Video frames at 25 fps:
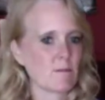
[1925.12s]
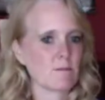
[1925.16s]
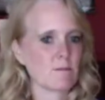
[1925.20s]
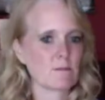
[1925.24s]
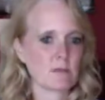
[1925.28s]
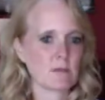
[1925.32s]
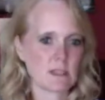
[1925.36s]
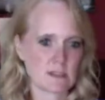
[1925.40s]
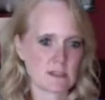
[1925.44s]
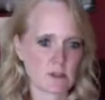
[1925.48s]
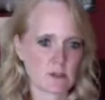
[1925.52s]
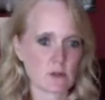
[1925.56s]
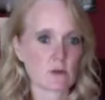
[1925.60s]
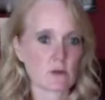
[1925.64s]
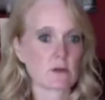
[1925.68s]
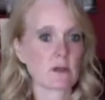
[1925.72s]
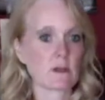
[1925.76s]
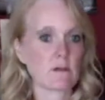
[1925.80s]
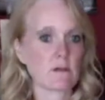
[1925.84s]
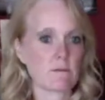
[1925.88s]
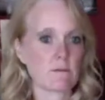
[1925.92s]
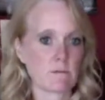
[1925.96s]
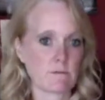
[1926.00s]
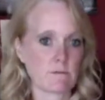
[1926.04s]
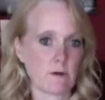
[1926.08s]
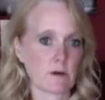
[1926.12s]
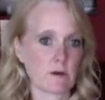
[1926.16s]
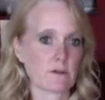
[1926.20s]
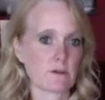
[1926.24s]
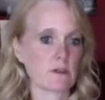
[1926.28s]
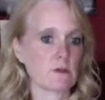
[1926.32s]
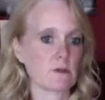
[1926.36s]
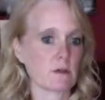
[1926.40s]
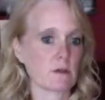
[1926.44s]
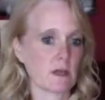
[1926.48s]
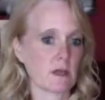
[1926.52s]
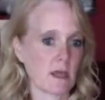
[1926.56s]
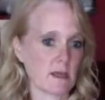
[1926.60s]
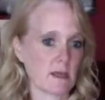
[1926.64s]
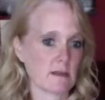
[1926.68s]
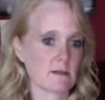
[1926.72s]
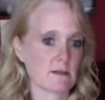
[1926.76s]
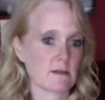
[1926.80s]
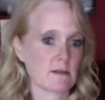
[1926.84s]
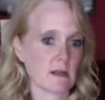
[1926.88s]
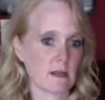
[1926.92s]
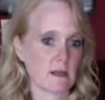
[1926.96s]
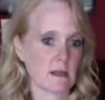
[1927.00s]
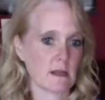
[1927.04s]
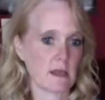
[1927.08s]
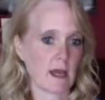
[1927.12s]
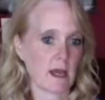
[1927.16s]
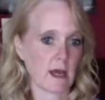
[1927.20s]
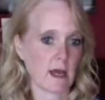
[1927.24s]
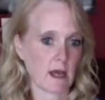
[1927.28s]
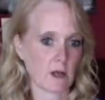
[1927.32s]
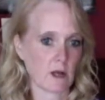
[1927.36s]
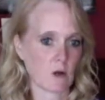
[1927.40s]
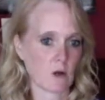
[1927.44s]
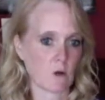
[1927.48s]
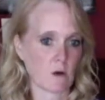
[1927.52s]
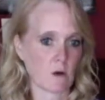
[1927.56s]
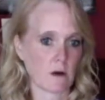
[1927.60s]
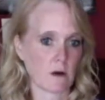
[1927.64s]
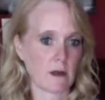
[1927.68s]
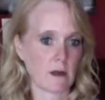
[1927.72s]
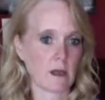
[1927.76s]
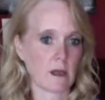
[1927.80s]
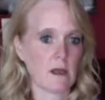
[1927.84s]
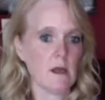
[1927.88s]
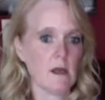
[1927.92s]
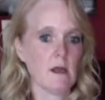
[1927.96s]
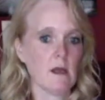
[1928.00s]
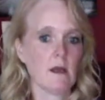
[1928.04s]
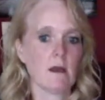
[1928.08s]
it certainly falls into a case study category,